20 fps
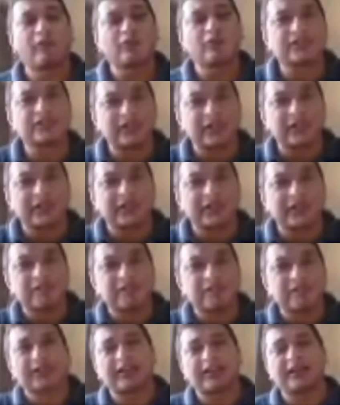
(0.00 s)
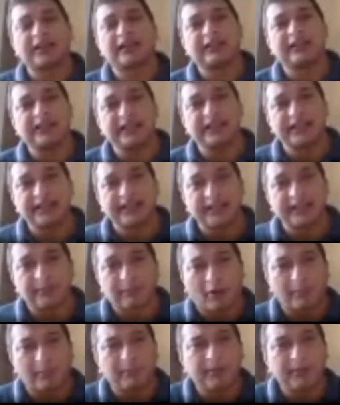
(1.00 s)
course, the
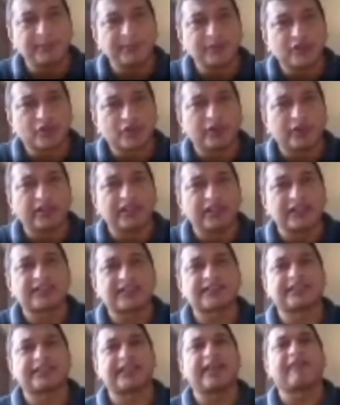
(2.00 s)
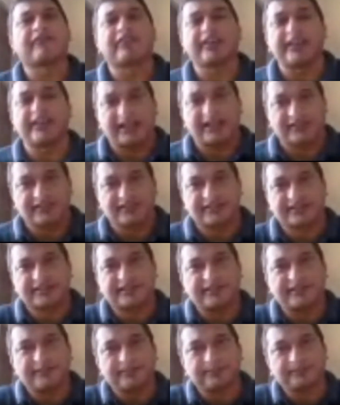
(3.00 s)
problems with these safety
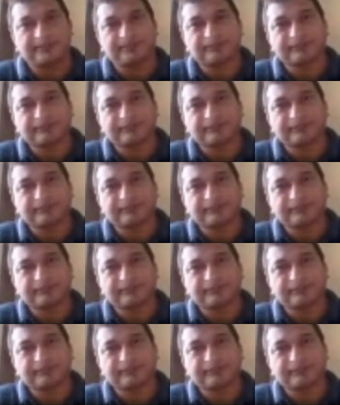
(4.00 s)
nets,